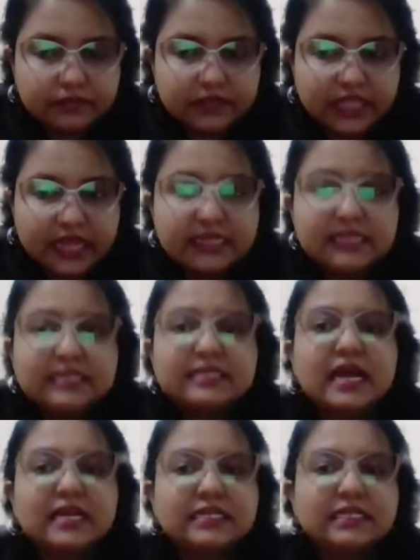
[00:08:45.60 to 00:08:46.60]
that is
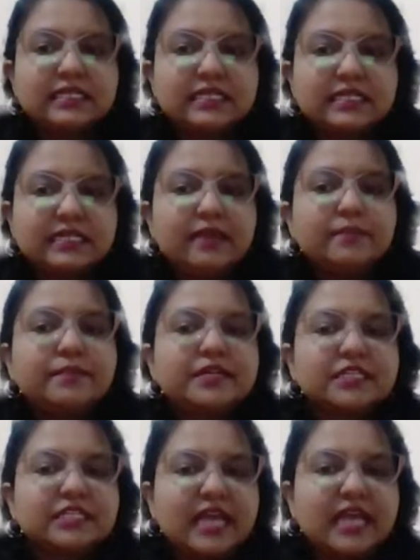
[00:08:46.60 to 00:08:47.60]
narcissistic
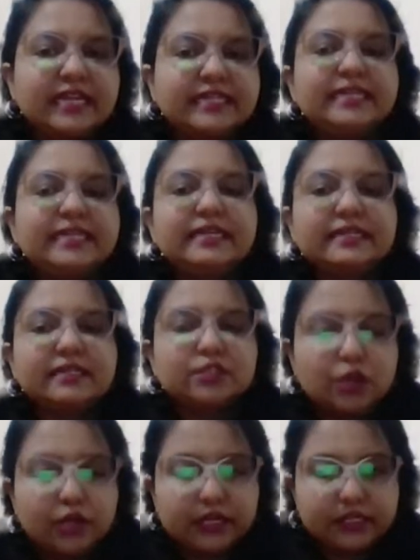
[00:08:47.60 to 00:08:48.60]
personality
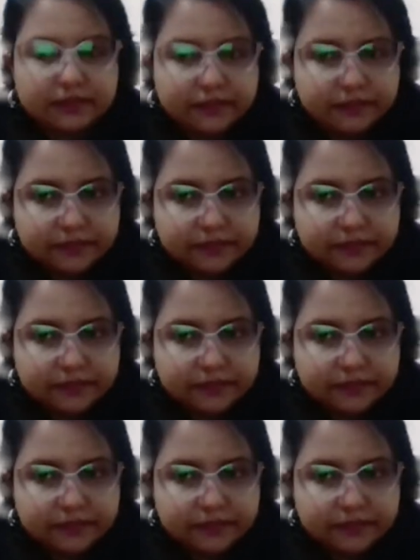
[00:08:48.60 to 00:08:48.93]
disorder.